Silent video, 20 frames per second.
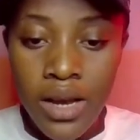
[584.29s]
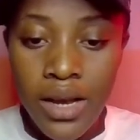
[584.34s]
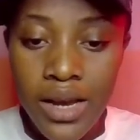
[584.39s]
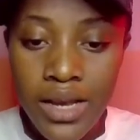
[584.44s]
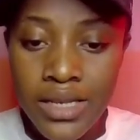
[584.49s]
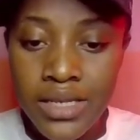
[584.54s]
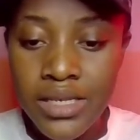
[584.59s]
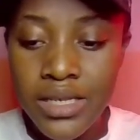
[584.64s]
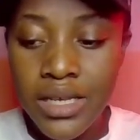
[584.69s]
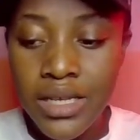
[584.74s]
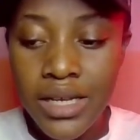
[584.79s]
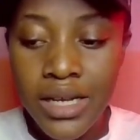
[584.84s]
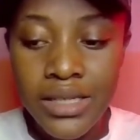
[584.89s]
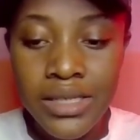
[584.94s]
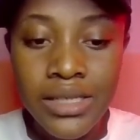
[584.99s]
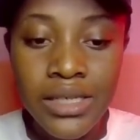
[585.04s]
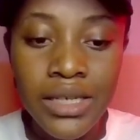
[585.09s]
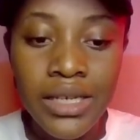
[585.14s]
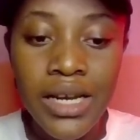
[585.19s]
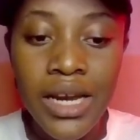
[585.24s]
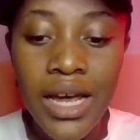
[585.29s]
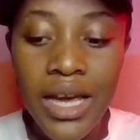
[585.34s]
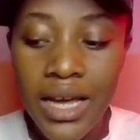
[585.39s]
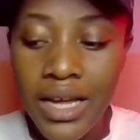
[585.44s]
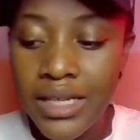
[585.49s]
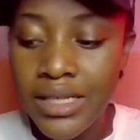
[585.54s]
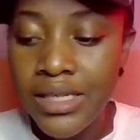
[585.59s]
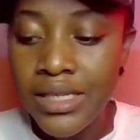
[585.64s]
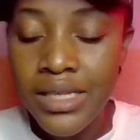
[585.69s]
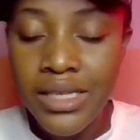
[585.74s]
Let's say that the
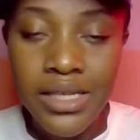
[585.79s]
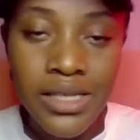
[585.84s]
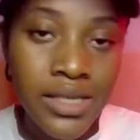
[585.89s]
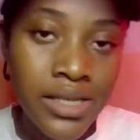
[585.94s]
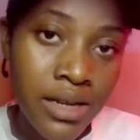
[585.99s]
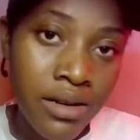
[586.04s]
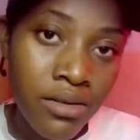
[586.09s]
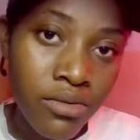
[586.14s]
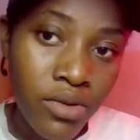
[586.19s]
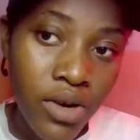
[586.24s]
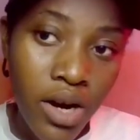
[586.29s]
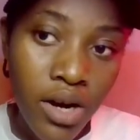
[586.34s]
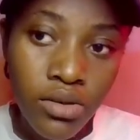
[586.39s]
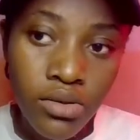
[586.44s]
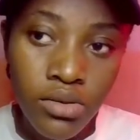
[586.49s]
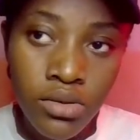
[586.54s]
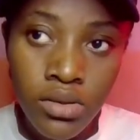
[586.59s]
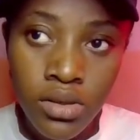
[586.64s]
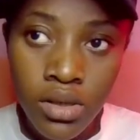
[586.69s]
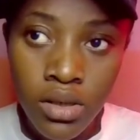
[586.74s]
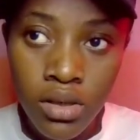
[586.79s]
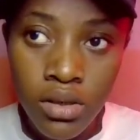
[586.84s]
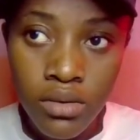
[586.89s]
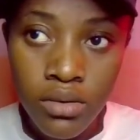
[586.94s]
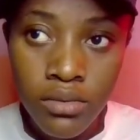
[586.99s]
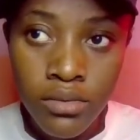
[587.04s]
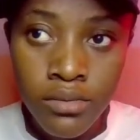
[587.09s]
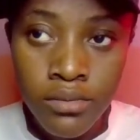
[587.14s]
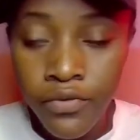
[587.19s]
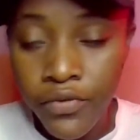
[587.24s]
client is around
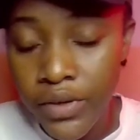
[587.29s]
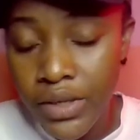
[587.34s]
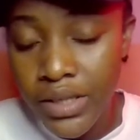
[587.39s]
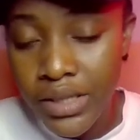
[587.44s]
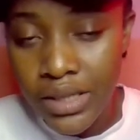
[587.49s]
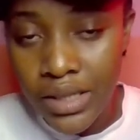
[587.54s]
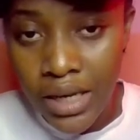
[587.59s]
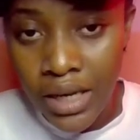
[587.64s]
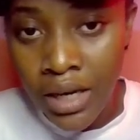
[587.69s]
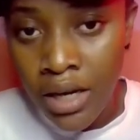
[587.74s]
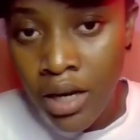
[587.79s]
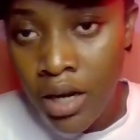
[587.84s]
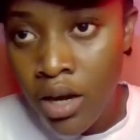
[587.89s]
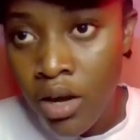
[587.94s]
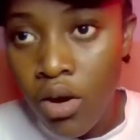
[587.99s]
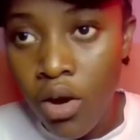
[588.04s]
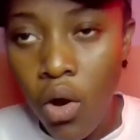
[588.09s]
fintech,